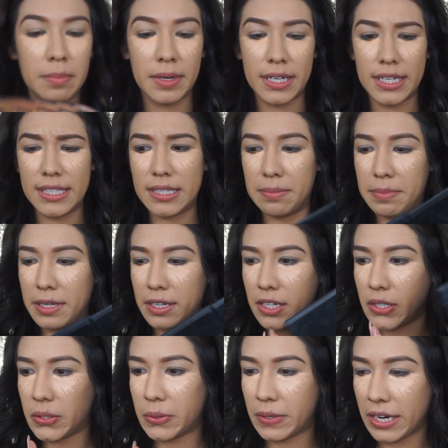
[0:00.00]
Mine is a
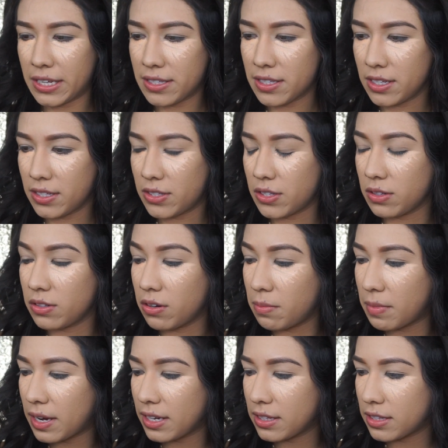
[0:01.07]
bit crazy, so
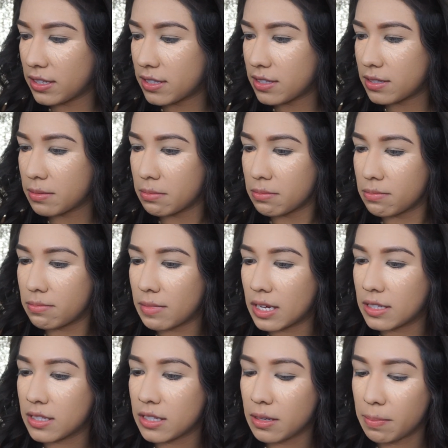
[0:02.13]
don't mind this
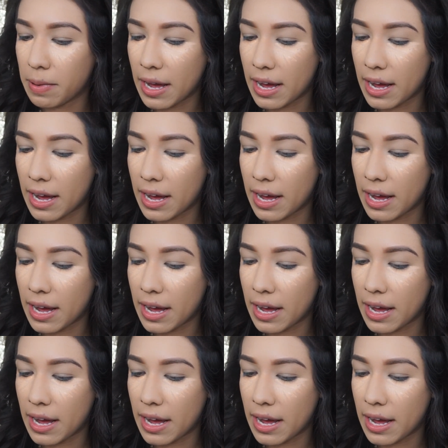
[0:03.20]
messy